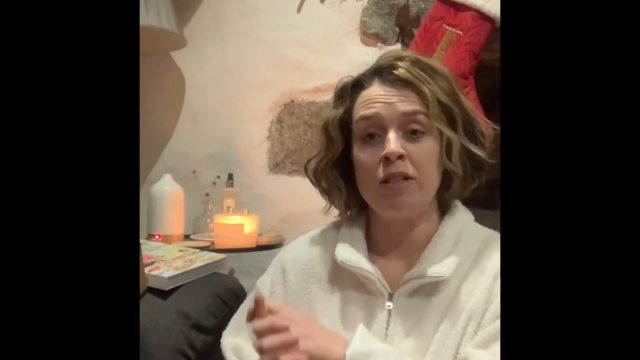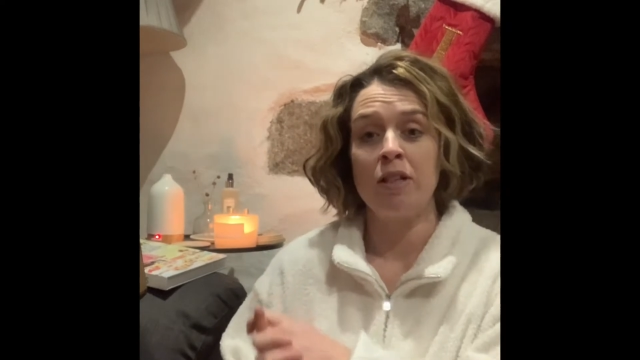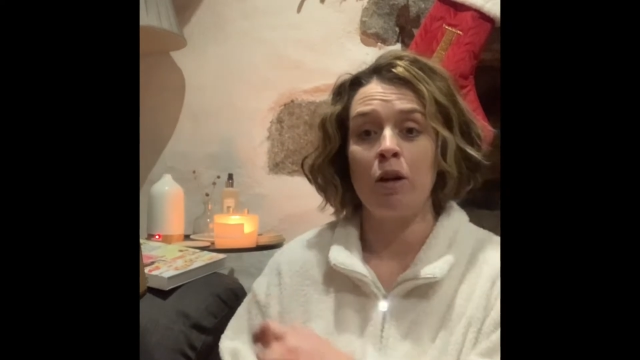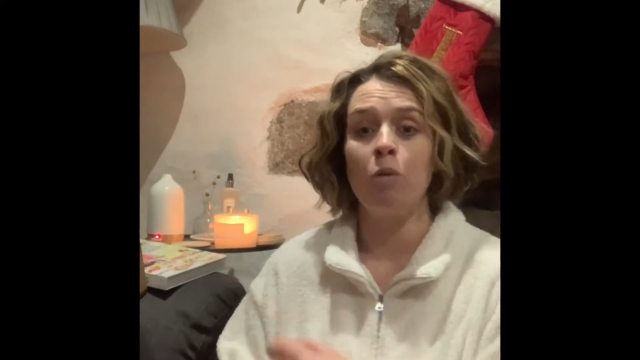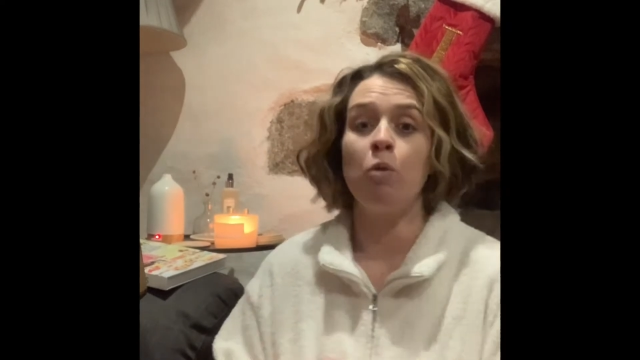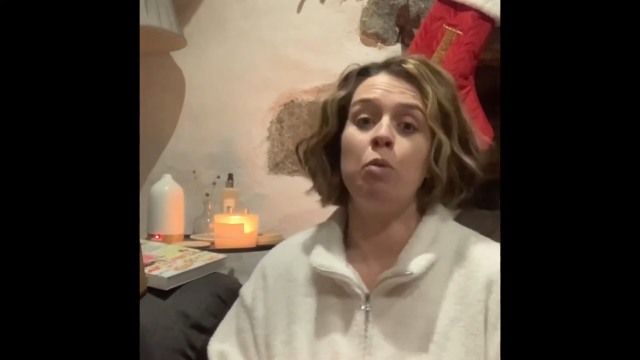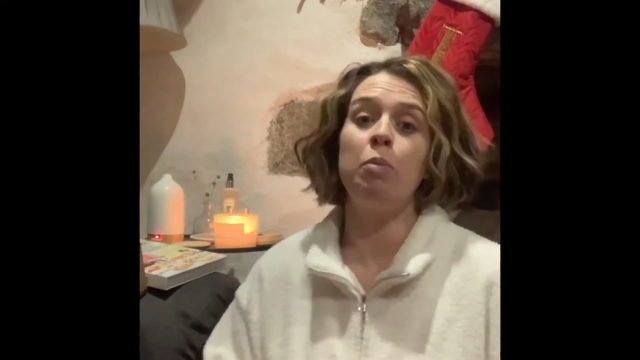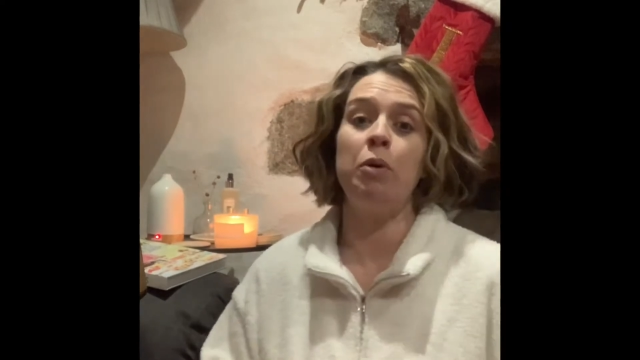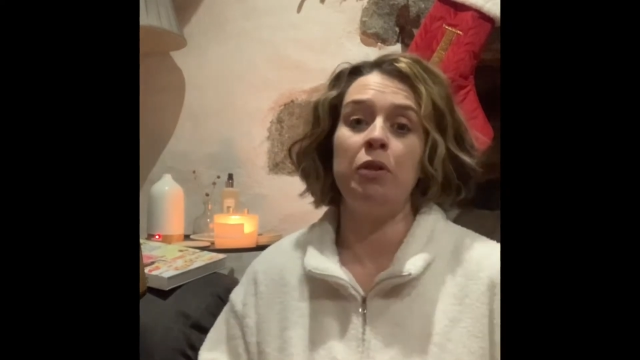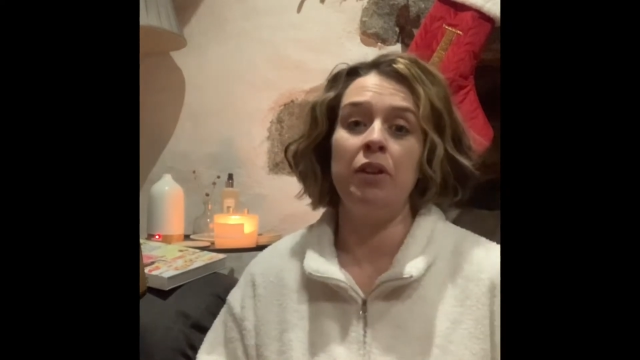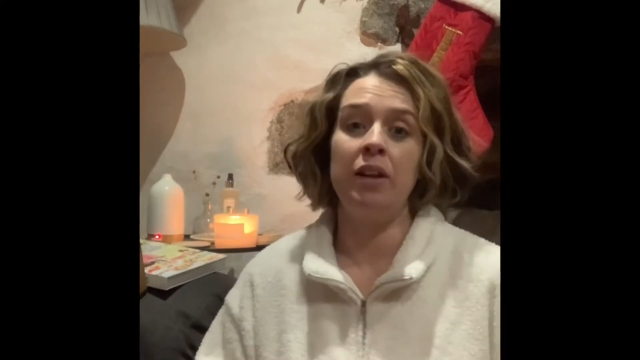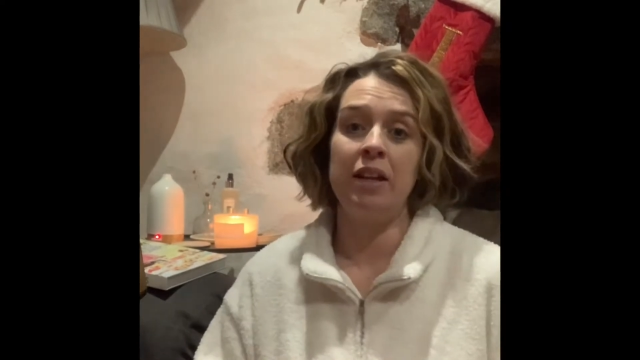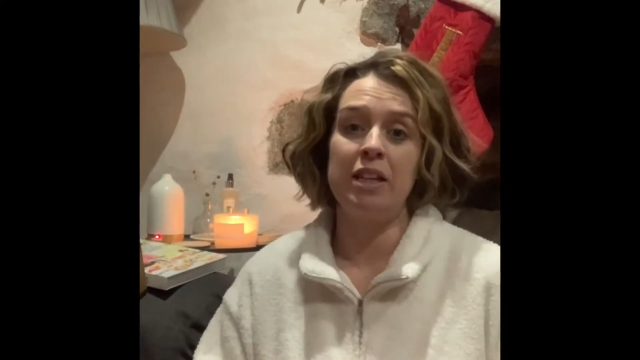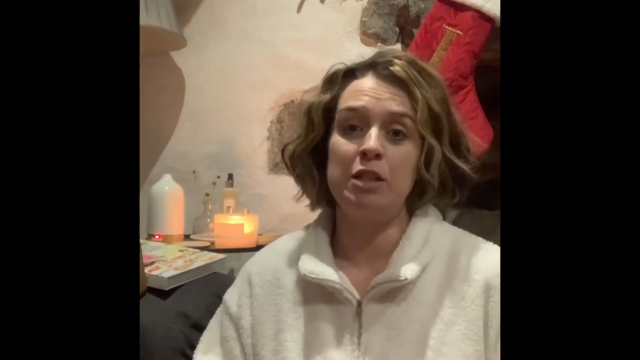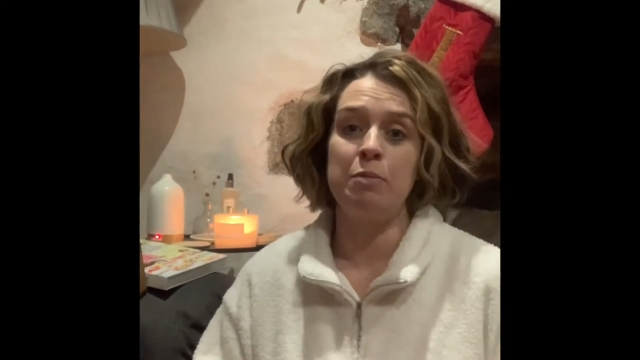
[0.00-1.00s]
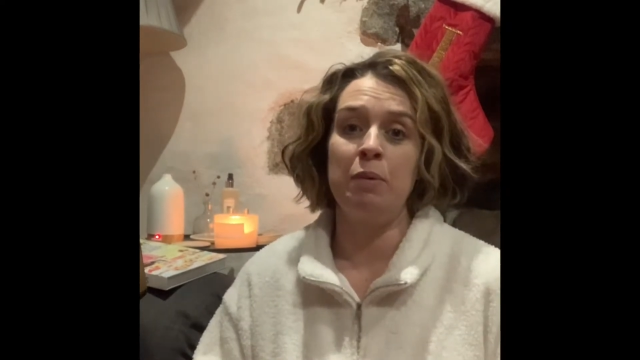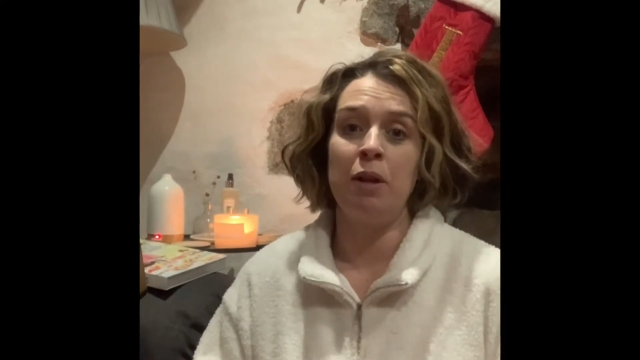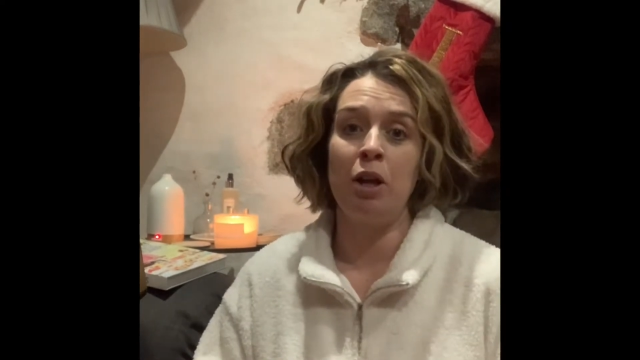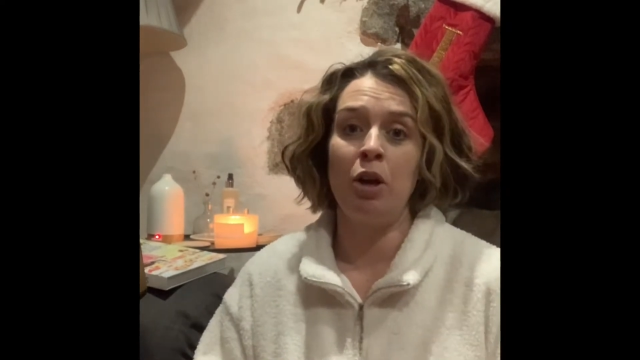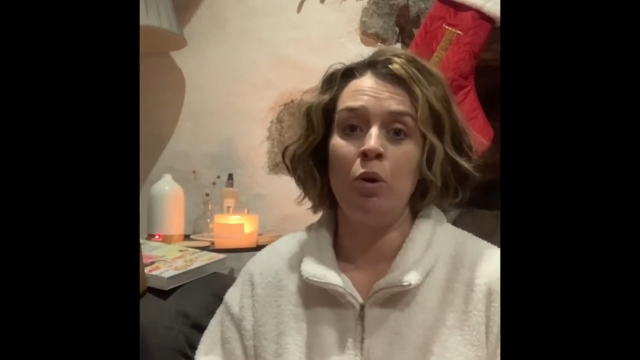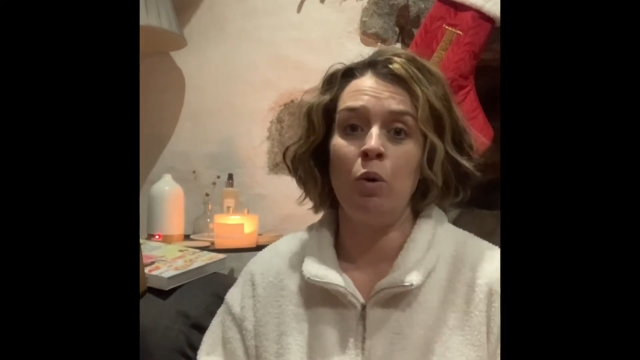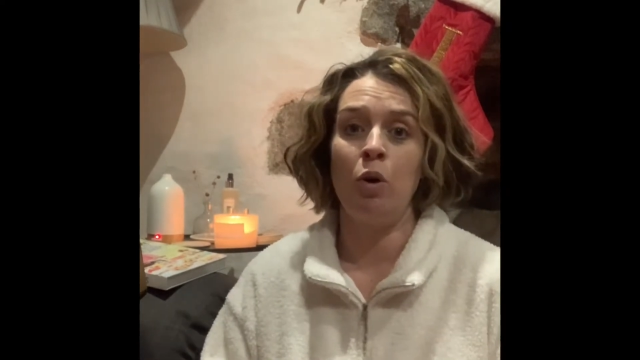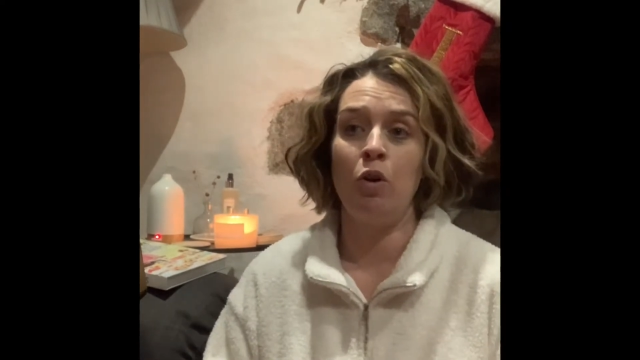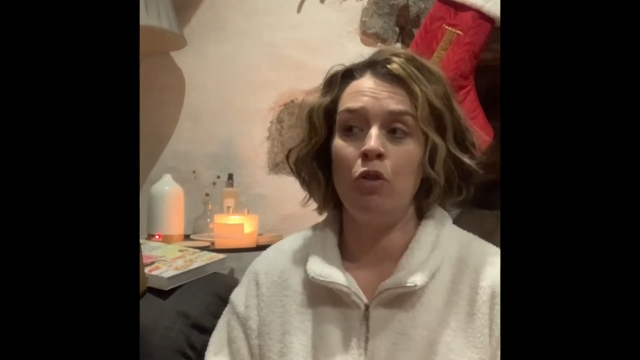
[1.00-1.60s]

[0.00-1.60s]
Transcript: I will put the links below of